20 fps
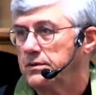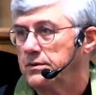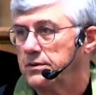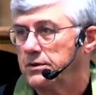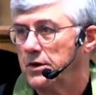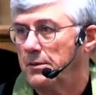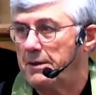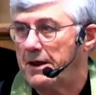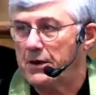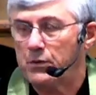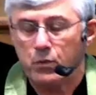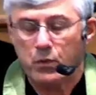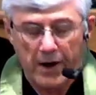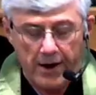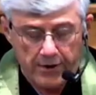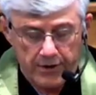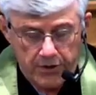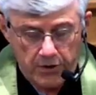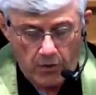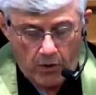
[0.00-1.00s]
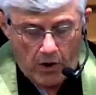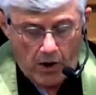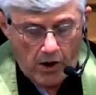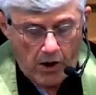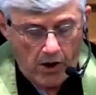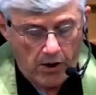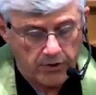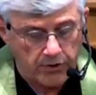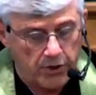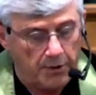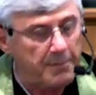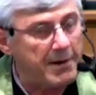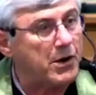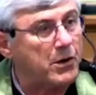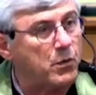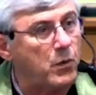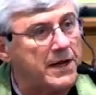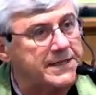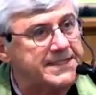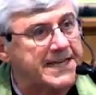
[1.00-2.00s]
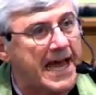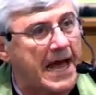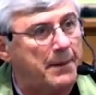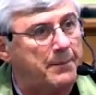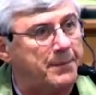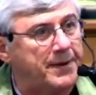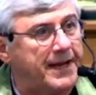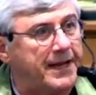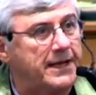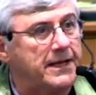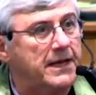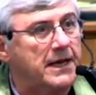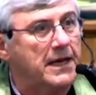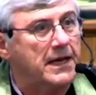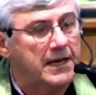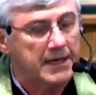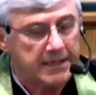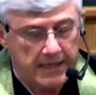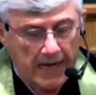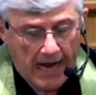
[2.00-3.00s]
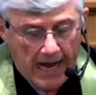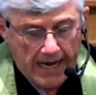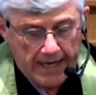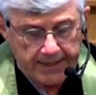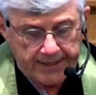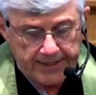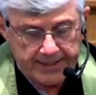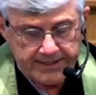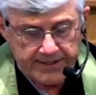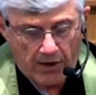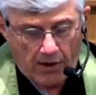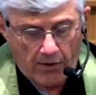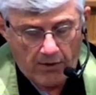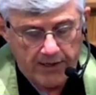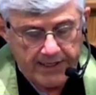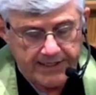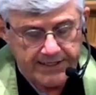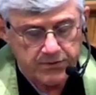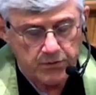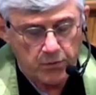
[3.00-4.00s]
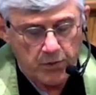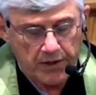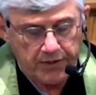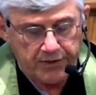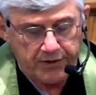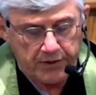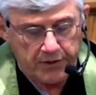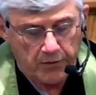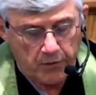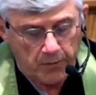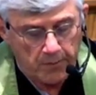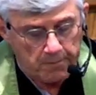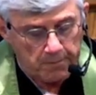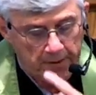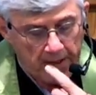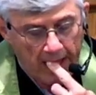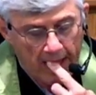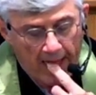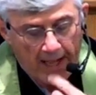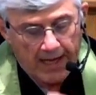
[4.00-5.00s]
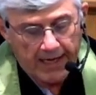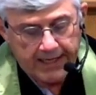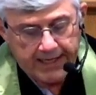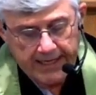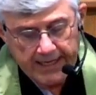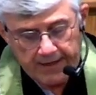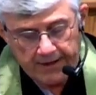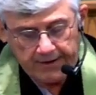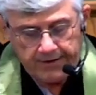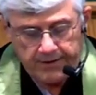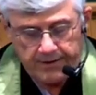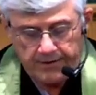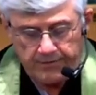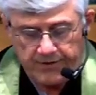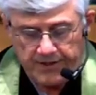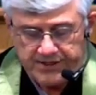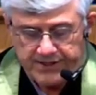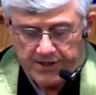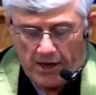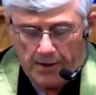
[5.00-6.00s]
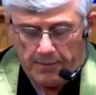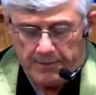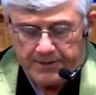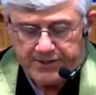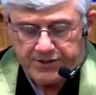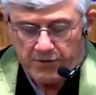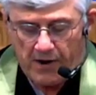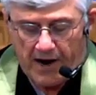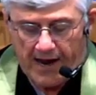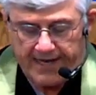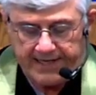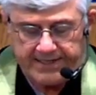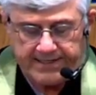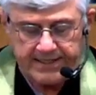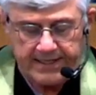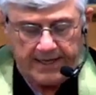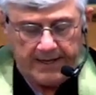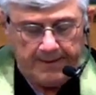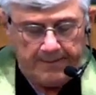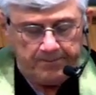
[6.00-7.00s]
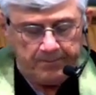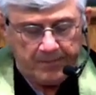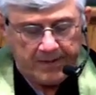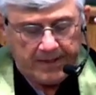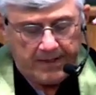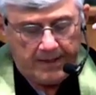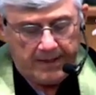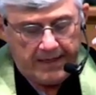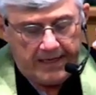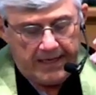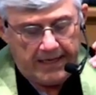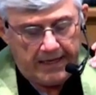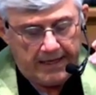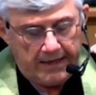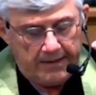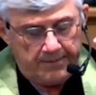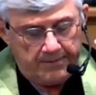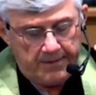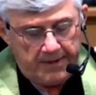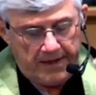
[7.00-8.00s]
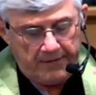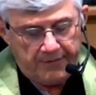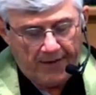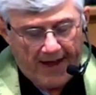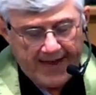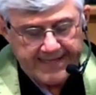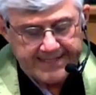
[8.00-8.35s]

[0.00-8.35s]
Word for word: No matter where you are, no matter what's happening, God is always with you. Again, the psalmist writes, If I